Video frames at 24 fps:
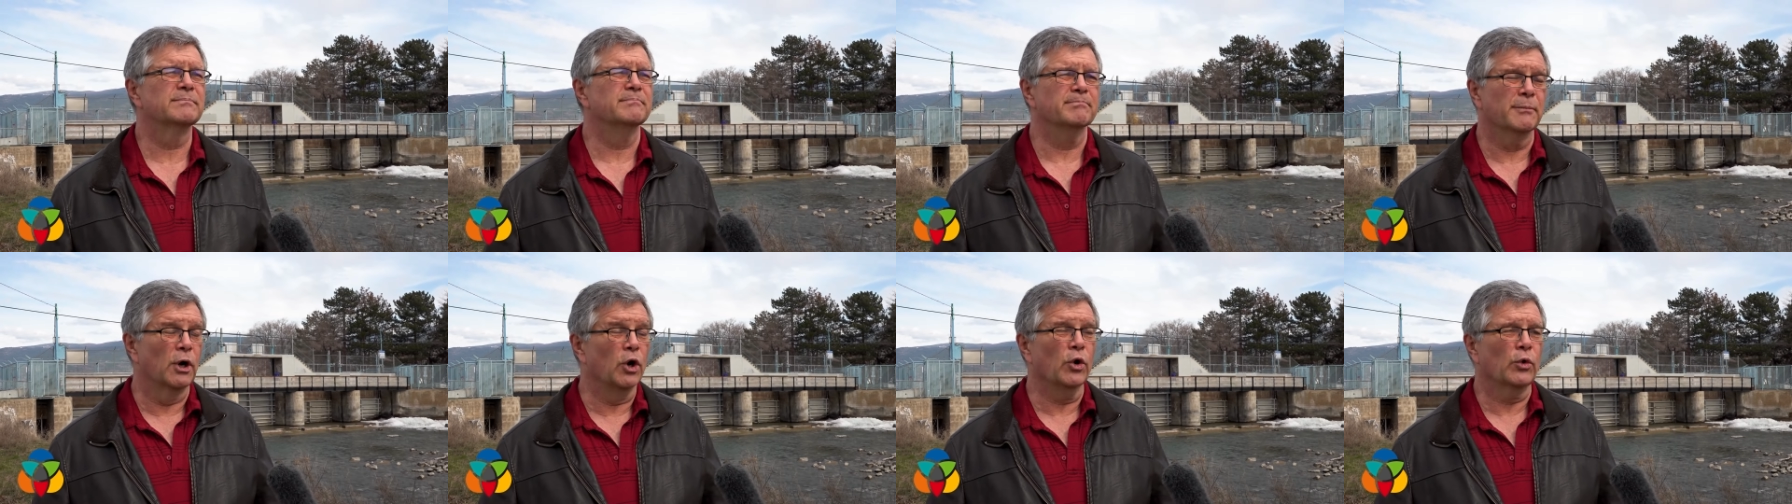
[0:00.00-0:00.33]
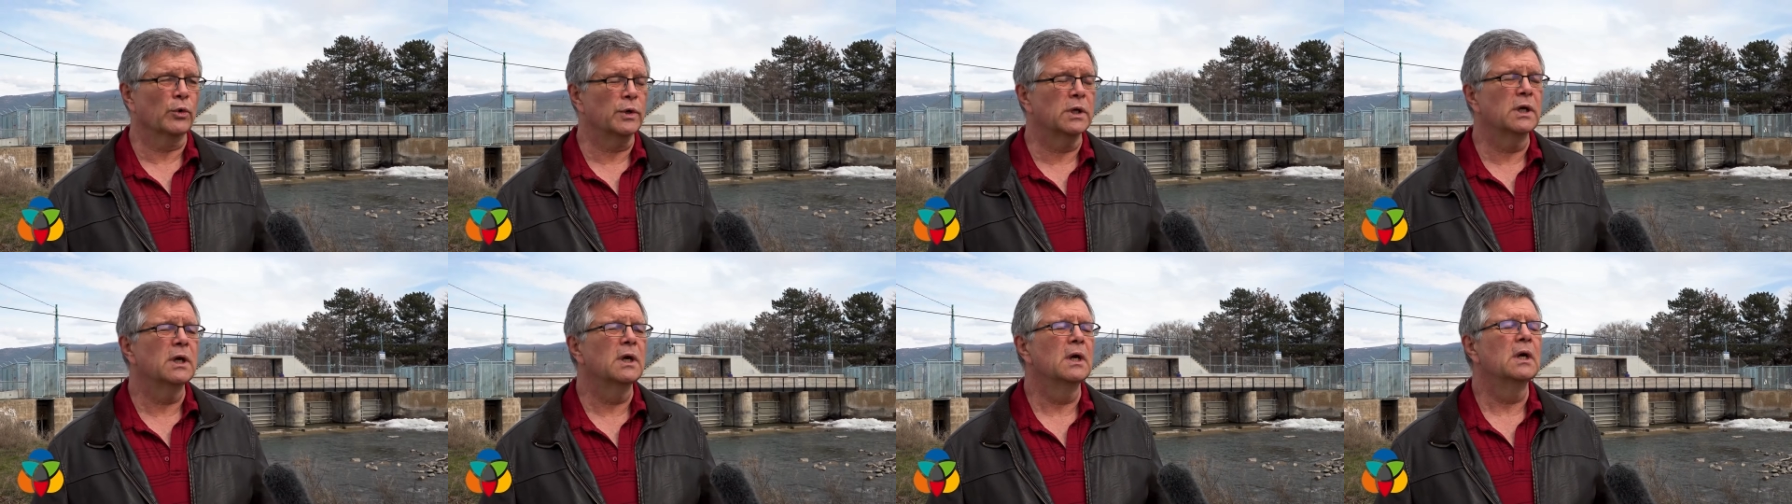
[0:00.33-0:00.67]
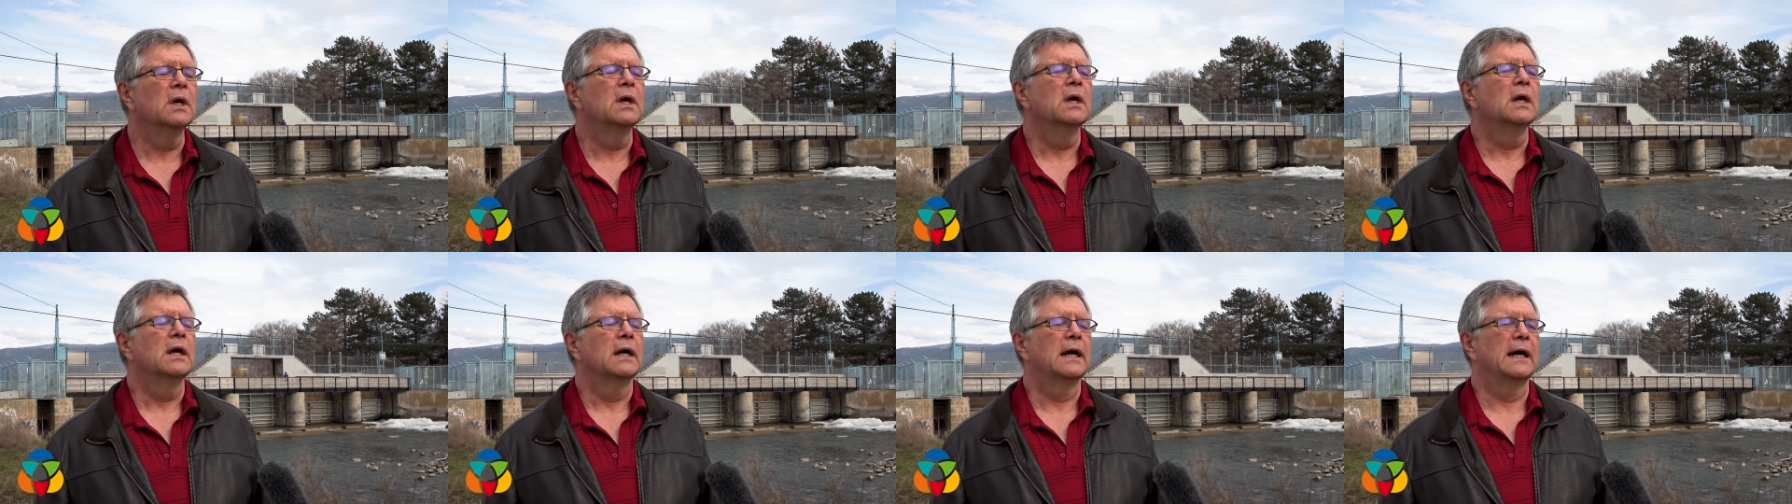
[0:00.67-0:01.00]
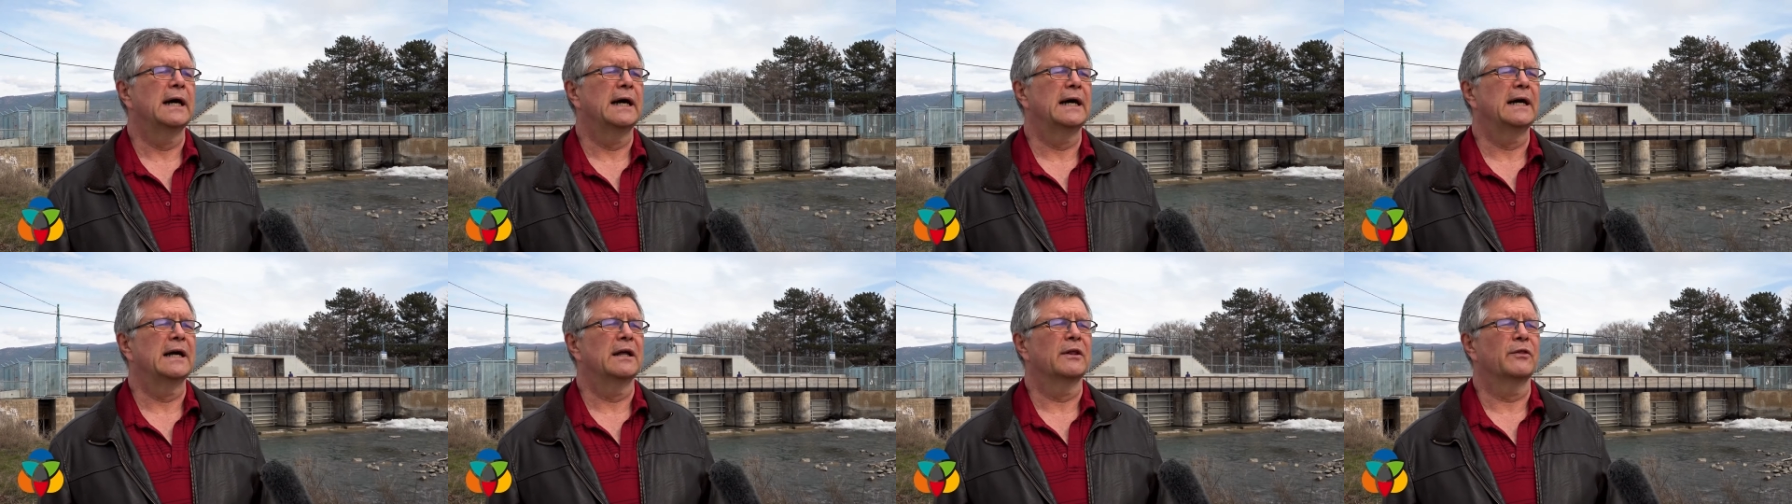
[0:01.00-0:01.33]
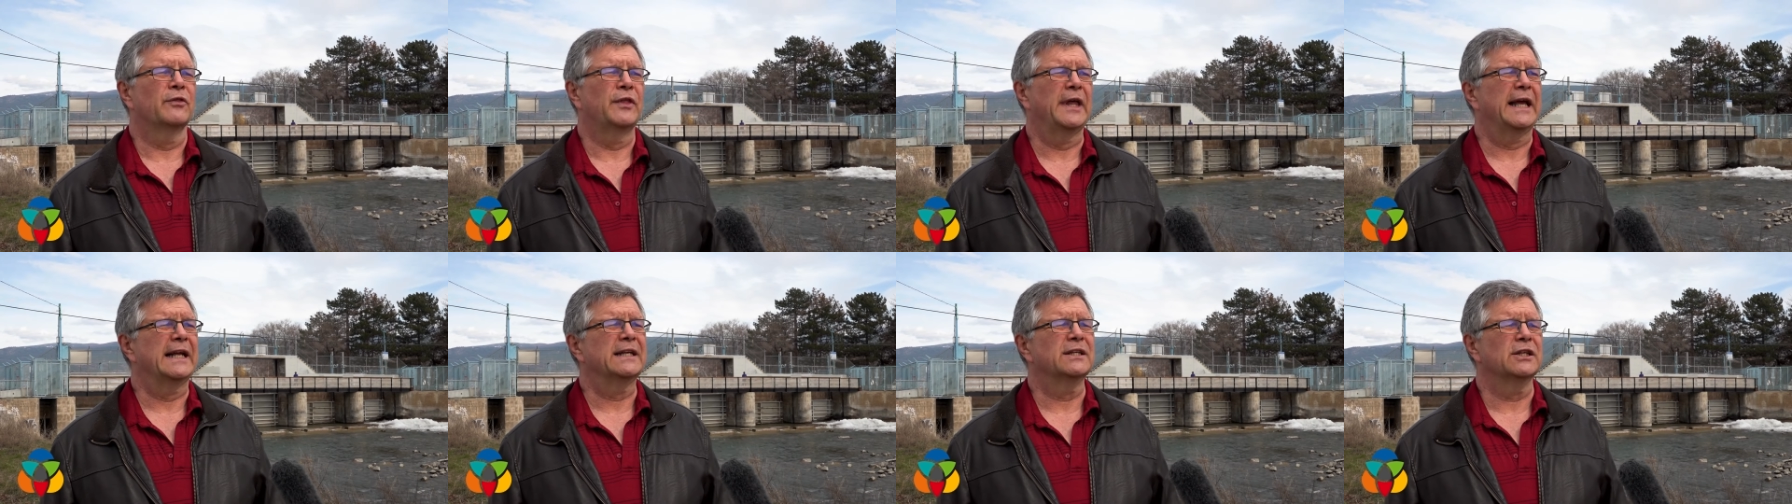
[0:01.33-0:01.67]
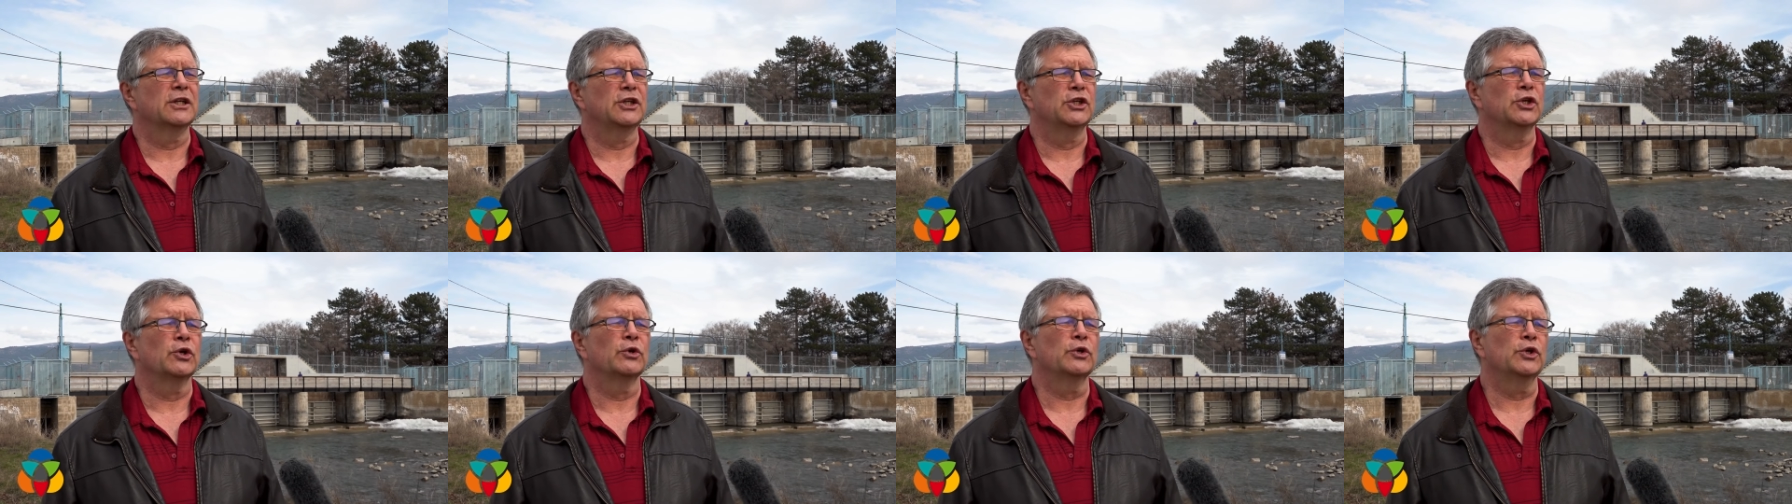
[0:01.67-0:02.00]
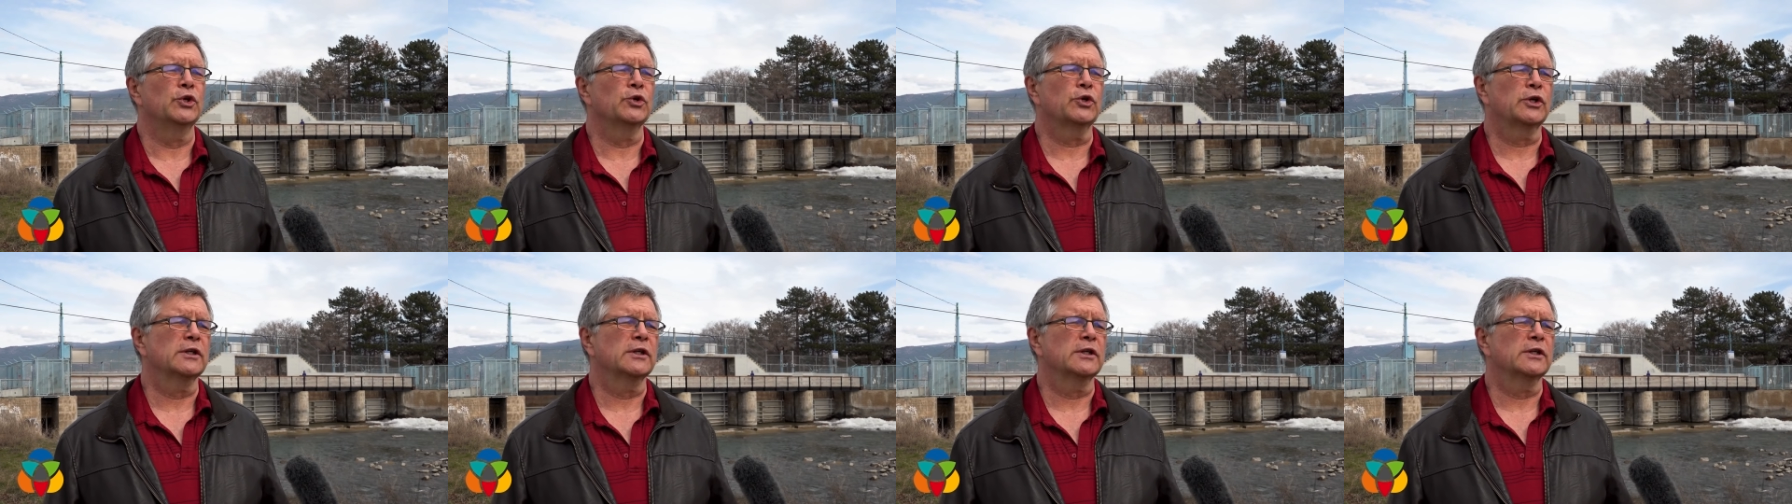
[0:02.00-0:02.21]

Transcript: mode, uh, then you know you